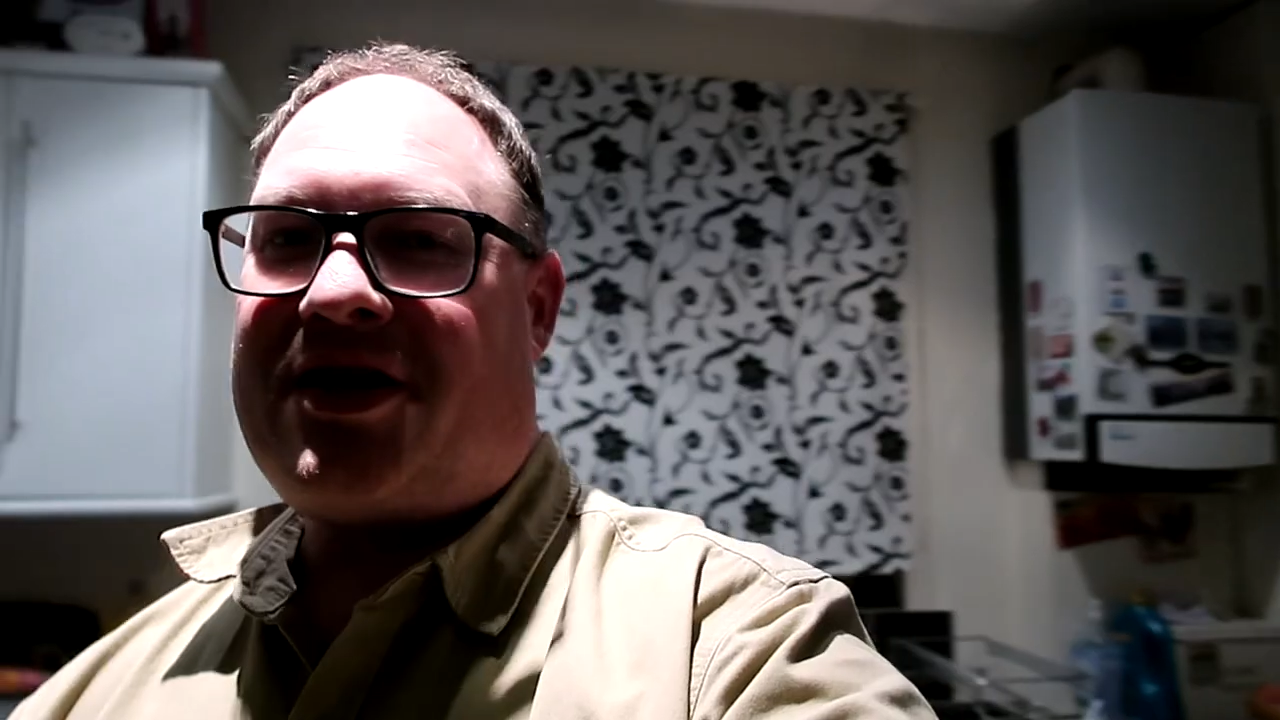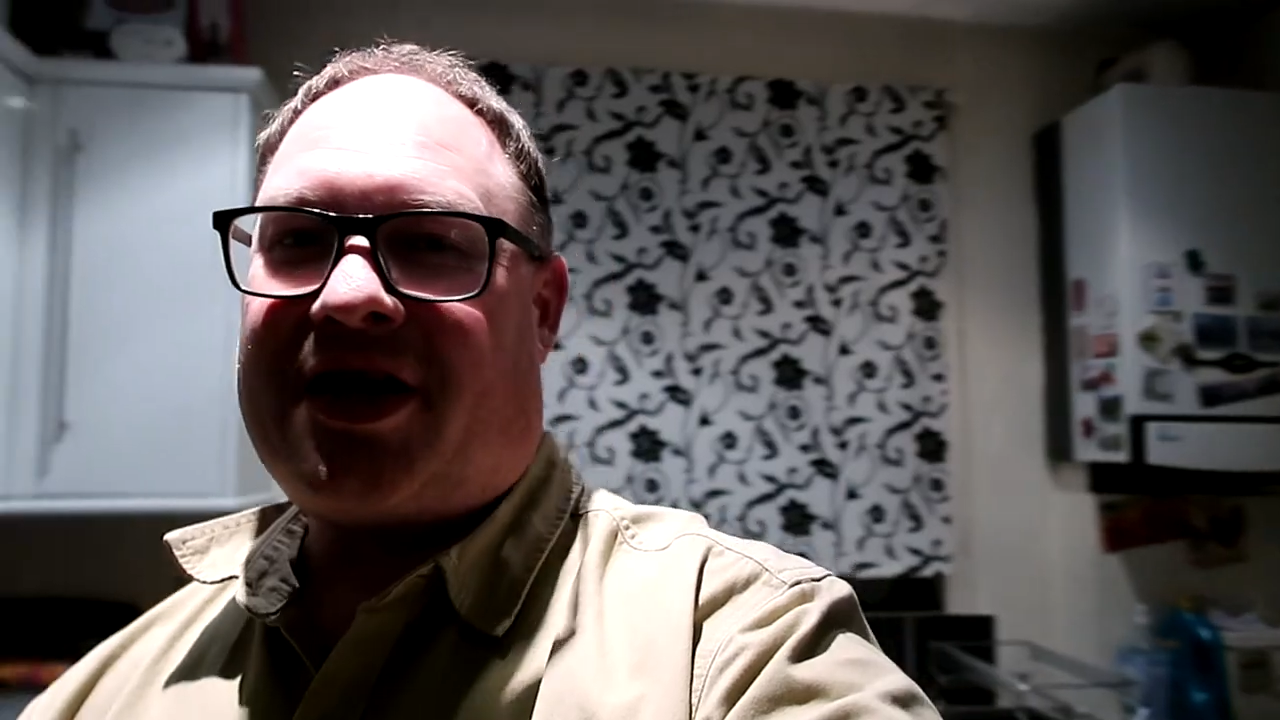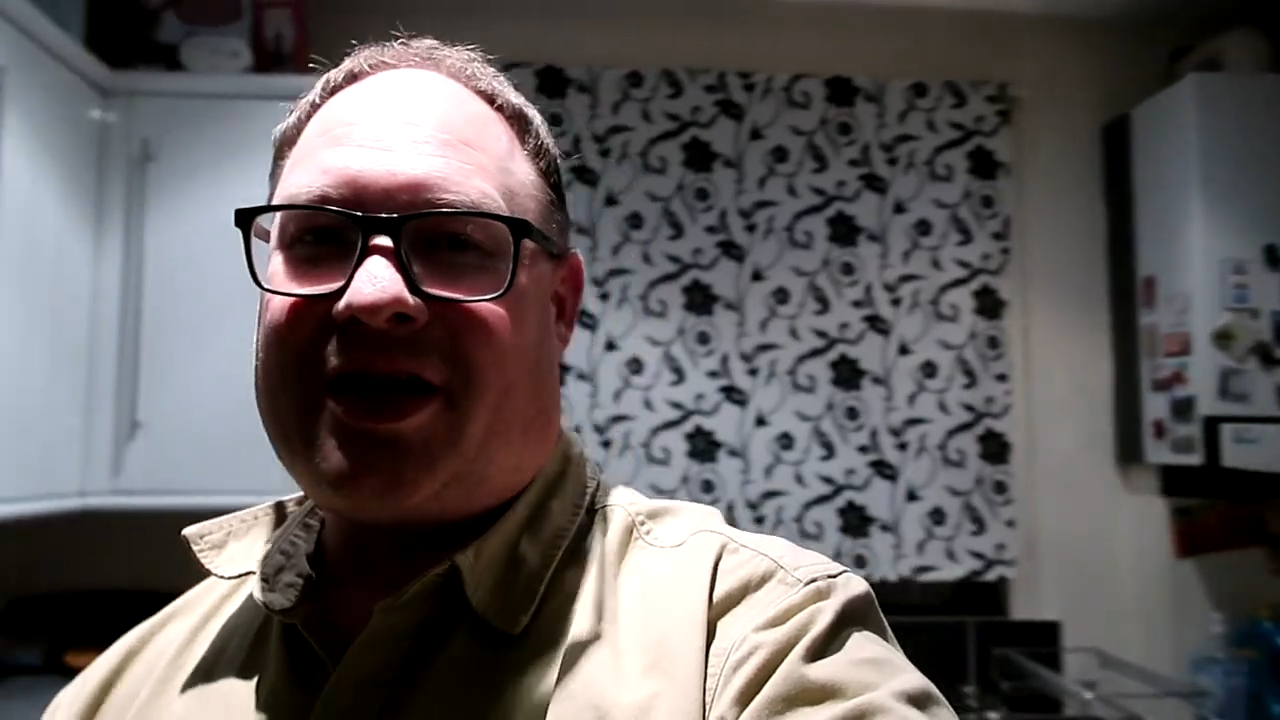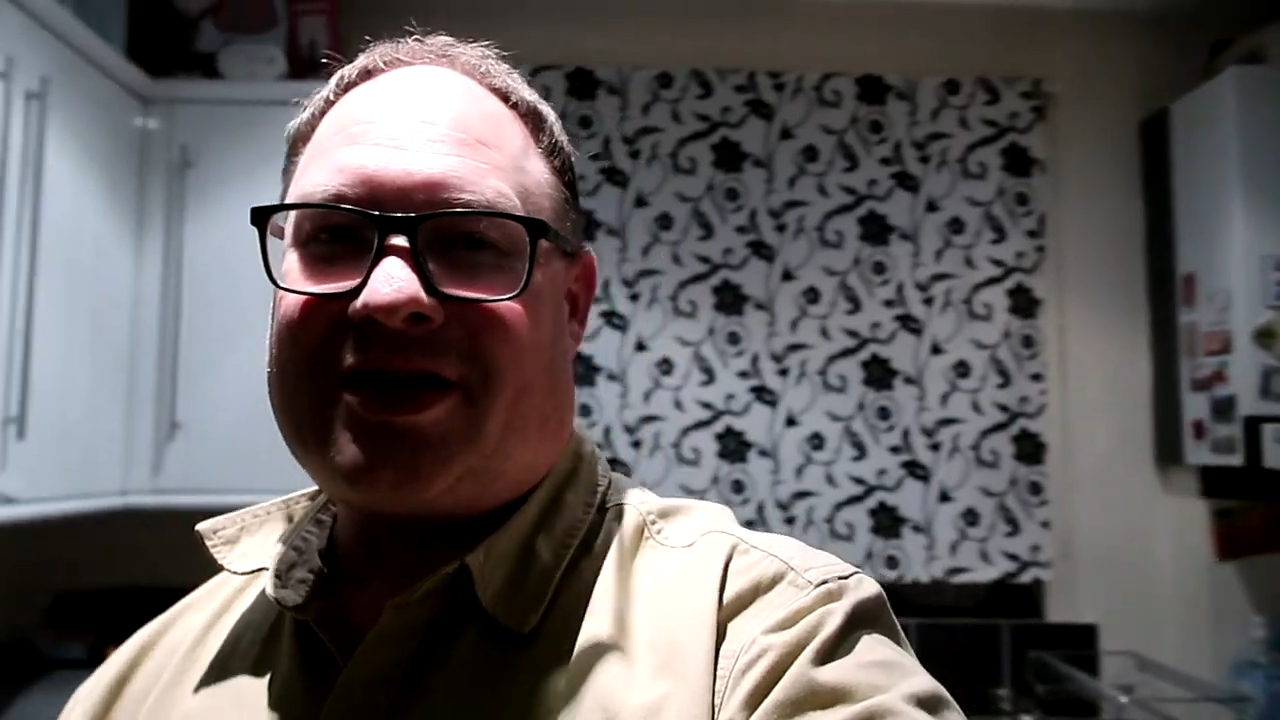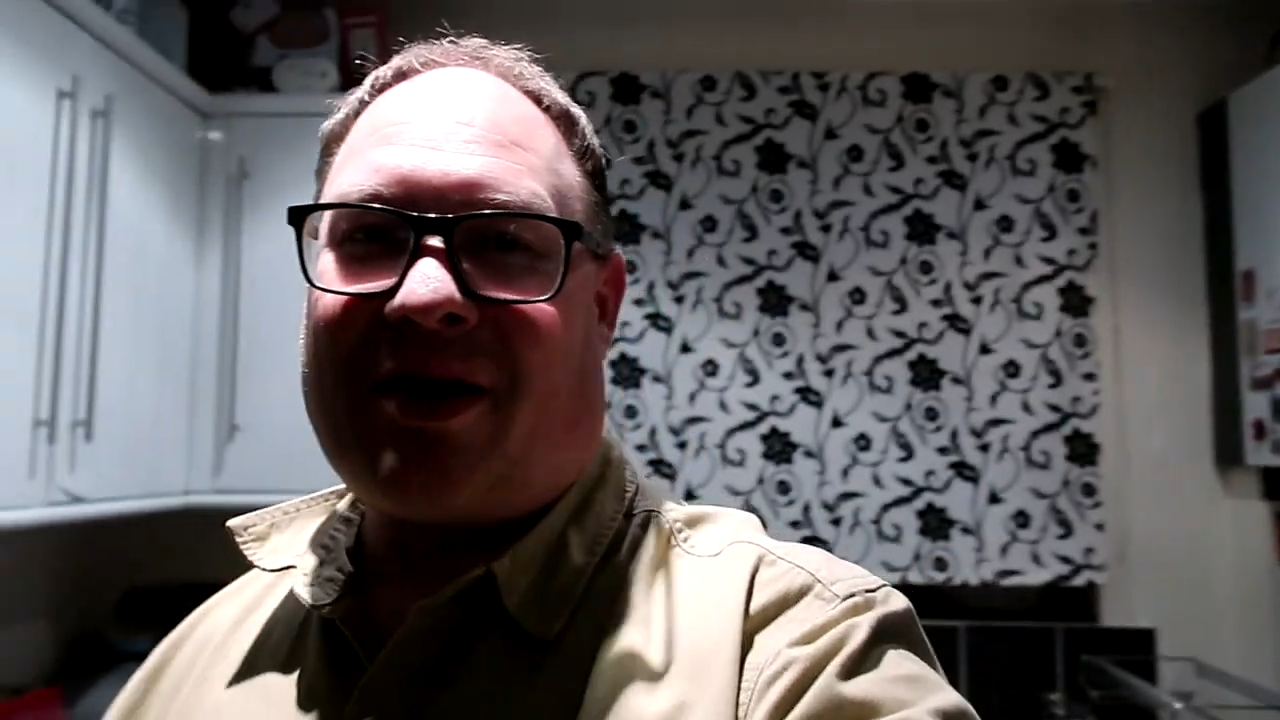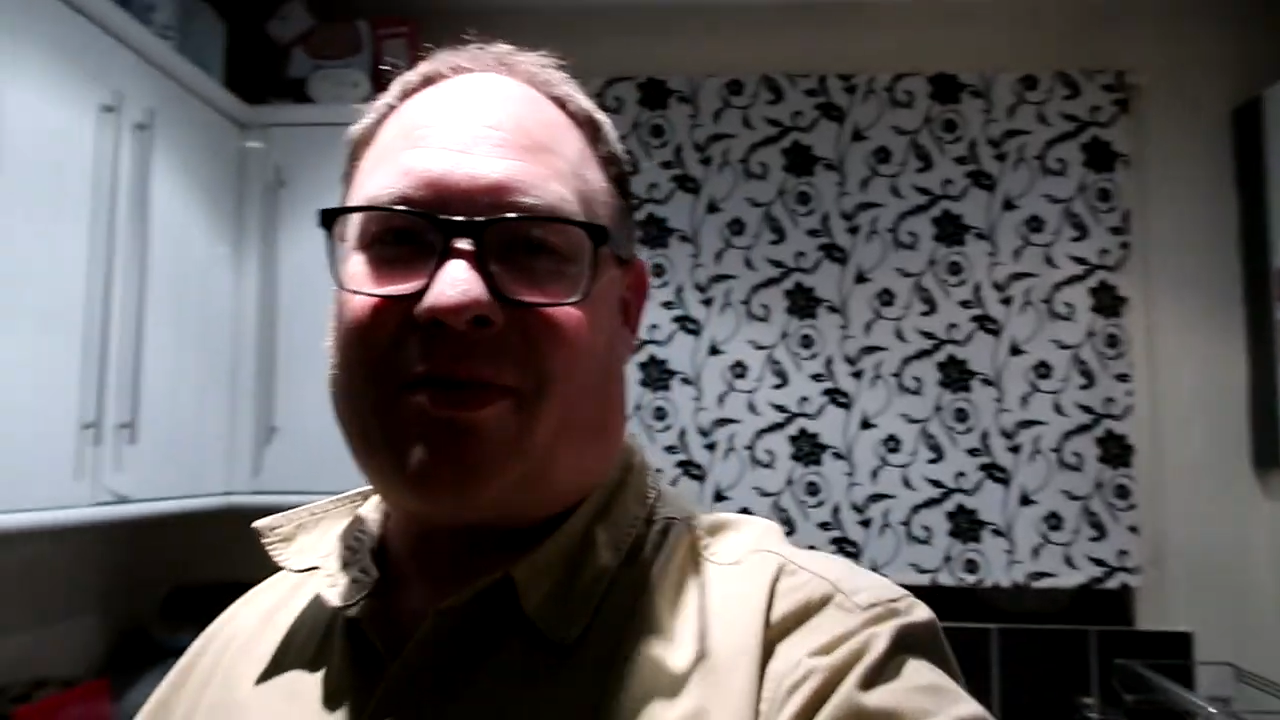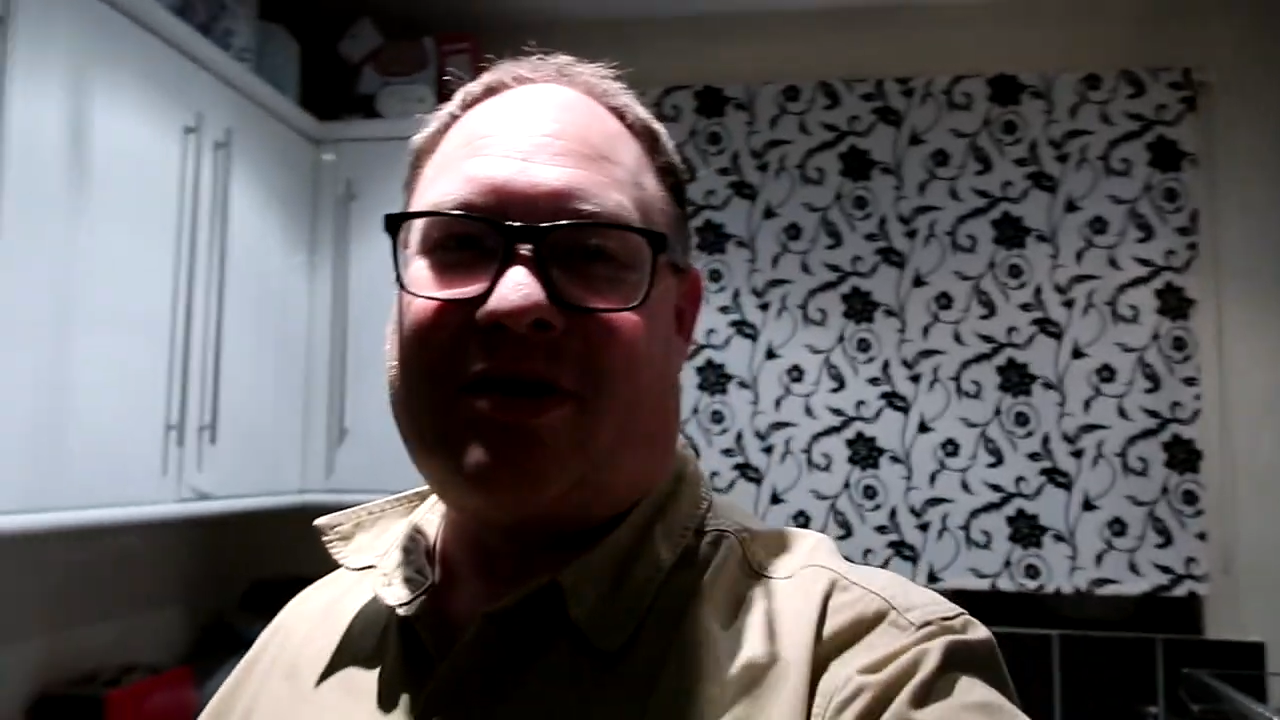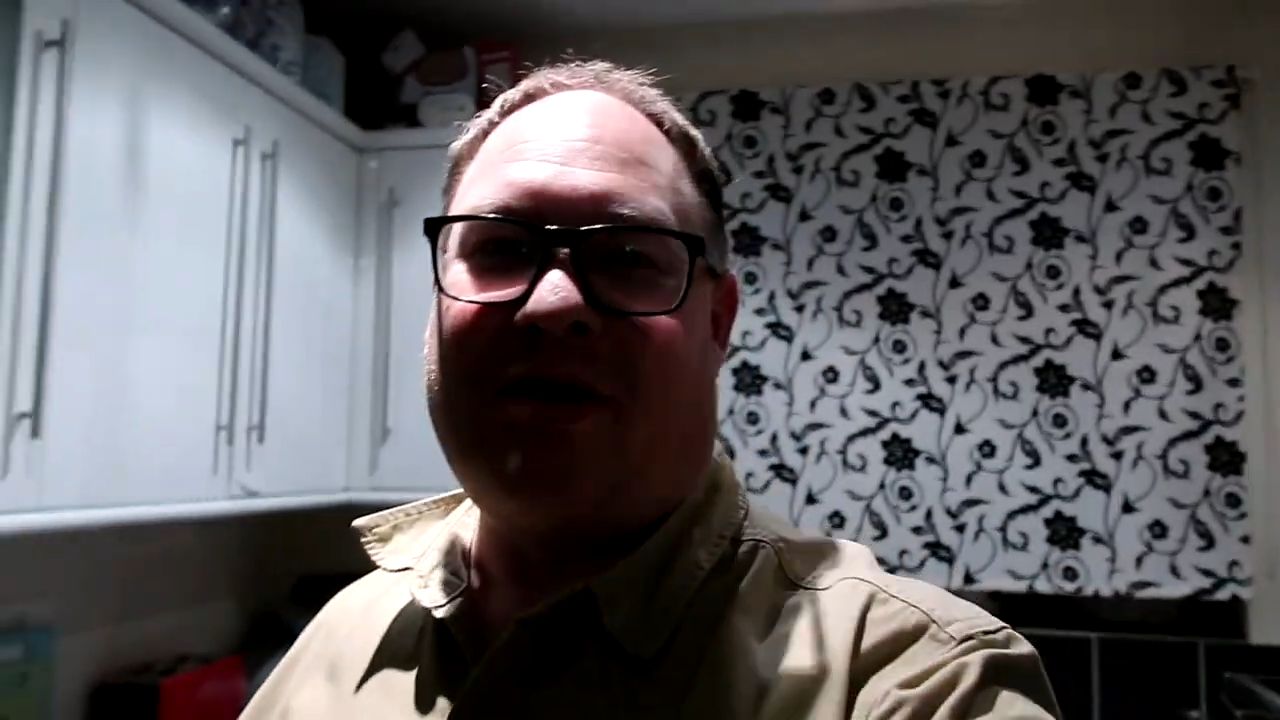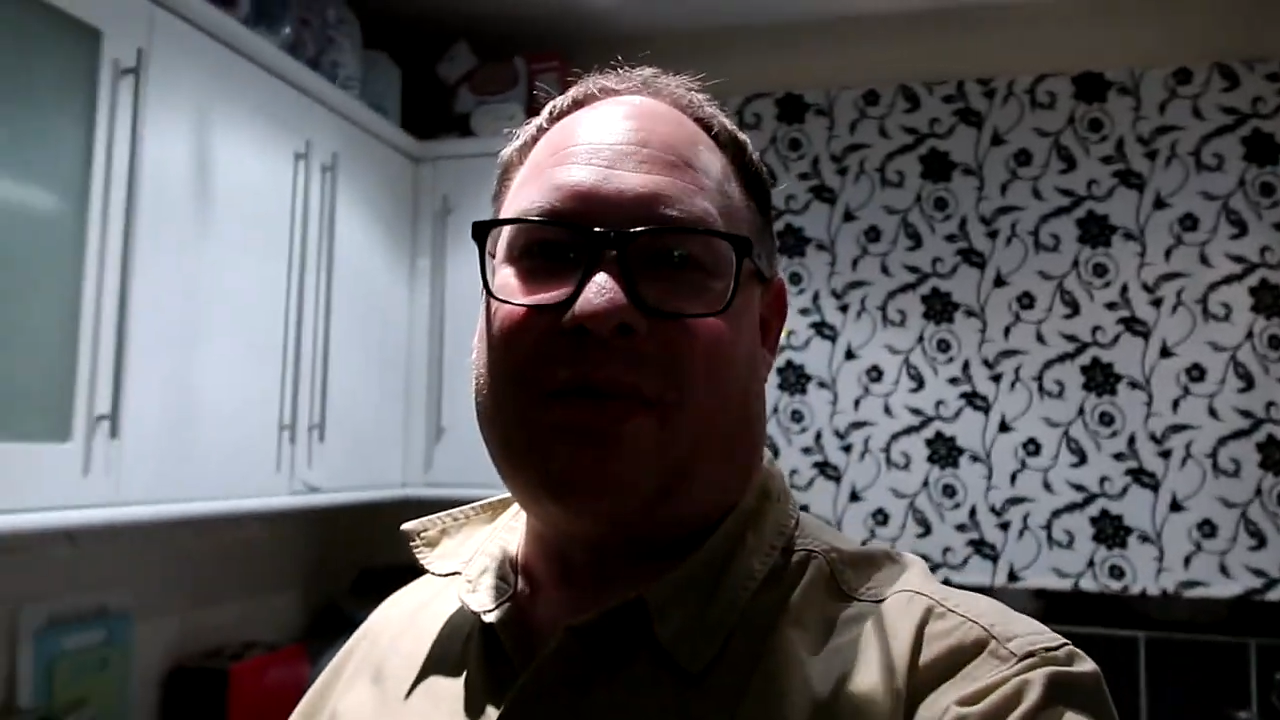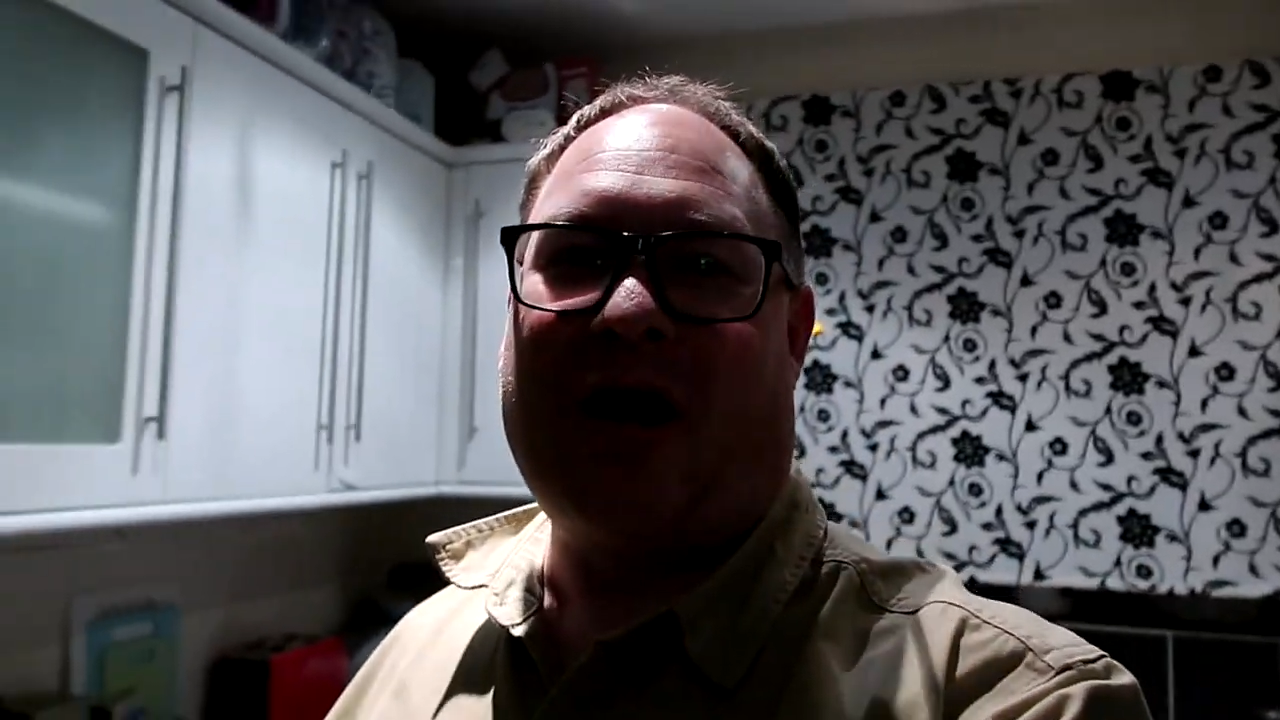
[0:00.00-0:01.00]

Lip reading: the chicken sandwich that